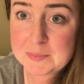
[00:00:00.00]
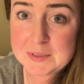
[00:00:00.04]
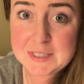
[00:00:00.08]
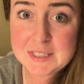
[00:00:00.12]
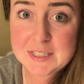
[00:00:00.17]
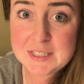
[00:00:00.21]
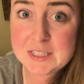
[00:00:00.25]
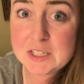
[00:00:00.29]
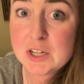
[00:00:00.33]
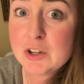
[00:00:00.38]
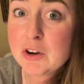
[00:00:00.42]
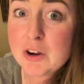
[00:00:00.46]

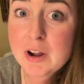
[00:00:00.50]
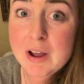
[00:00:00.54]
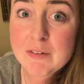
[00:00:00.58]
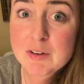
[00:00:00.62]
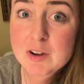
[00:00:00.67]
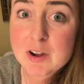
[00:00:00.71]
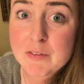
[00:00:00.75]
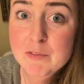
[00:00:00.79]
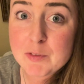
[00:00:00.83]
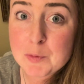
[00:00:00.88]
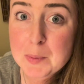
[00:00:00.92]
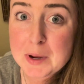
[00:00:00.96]
Still don't have a
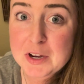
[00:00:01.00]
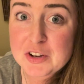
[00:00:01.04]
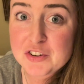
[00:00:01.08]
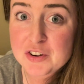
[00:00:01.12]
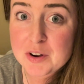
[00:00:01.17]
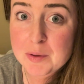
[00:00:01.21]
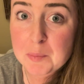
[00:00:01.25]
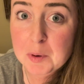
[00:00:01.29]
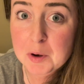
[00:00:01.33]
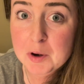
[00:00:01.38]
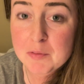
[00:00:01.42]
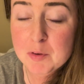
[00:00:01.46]
confirmation
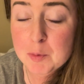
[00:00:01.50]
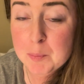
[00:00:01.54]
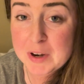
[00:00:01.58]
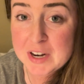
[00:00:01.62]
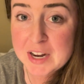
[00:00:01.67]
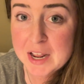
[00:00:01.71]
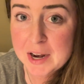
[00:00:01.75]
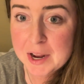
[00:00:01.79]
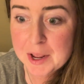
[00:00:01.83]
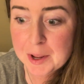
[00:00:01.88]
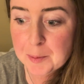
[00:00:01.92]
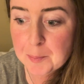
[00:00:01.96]
number for my
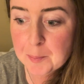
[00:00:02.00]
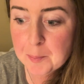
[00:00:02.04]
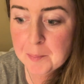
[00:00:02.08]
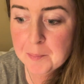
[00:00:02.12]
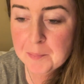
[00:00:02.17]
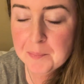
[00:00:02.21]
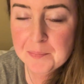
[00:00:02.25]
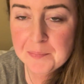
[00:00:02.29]
deadhead.